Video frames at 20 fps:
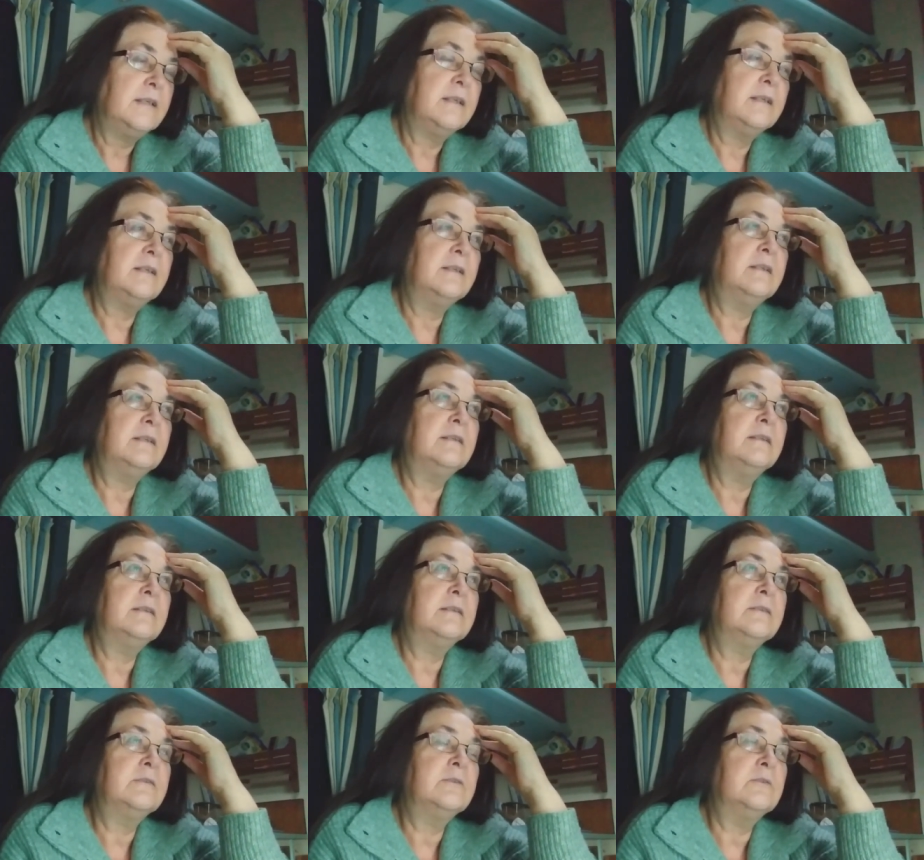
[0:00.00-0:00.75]

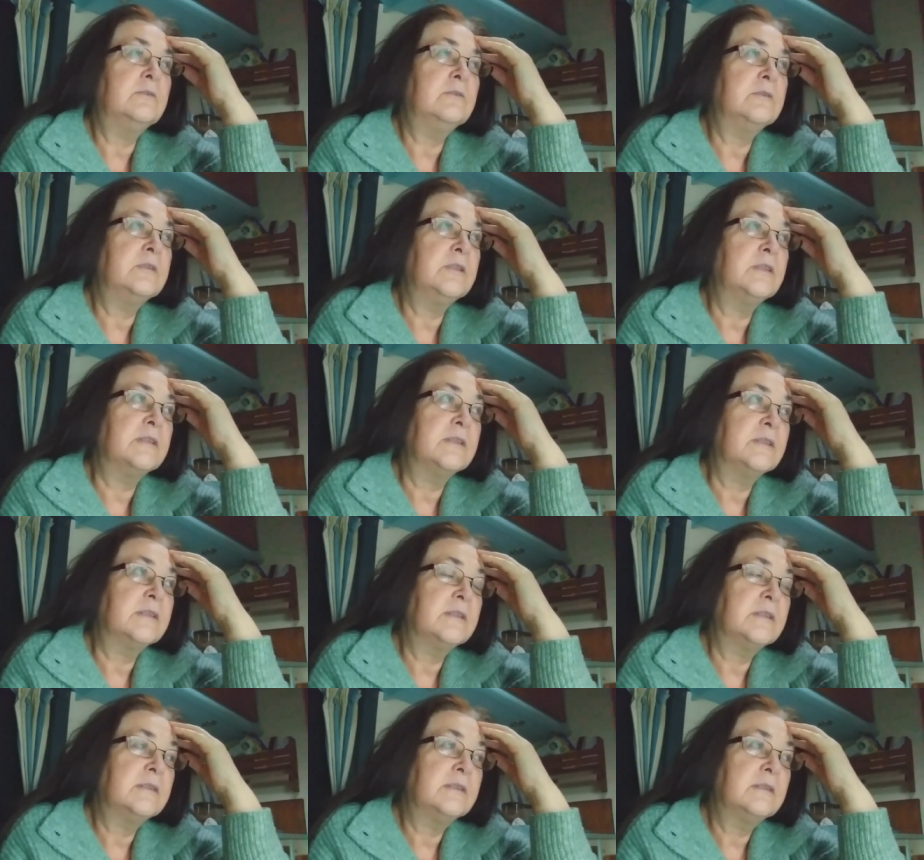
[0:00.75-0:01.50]
Oh,
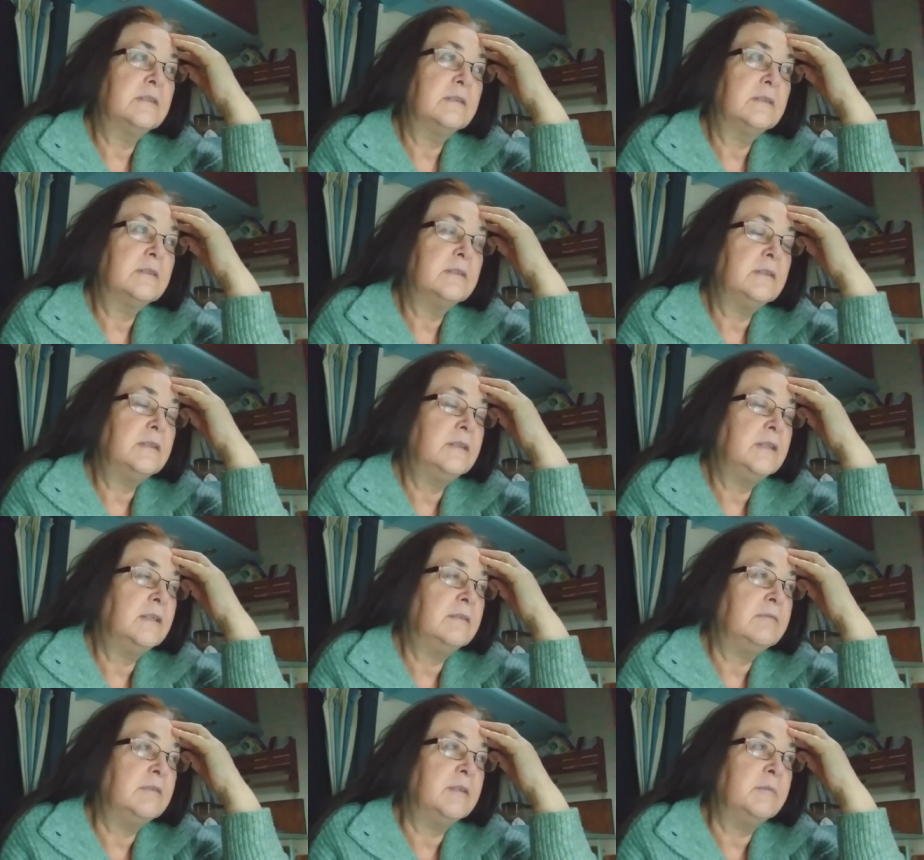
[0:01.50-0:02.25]
gorgeous.
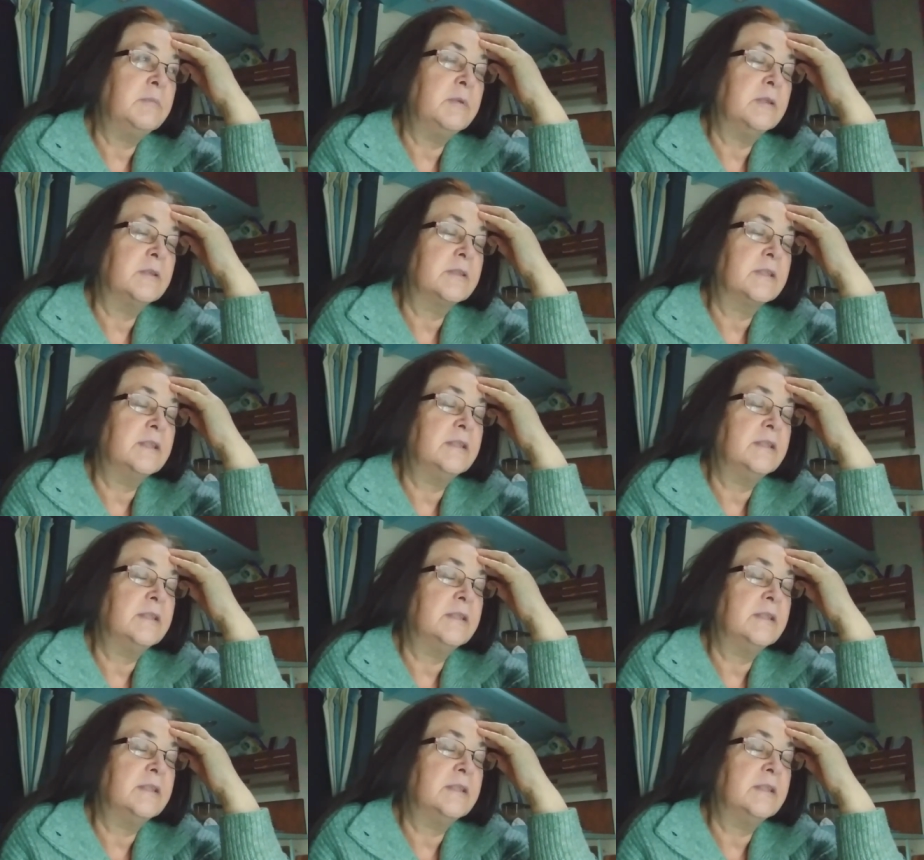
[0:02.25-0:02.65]
Lovely books.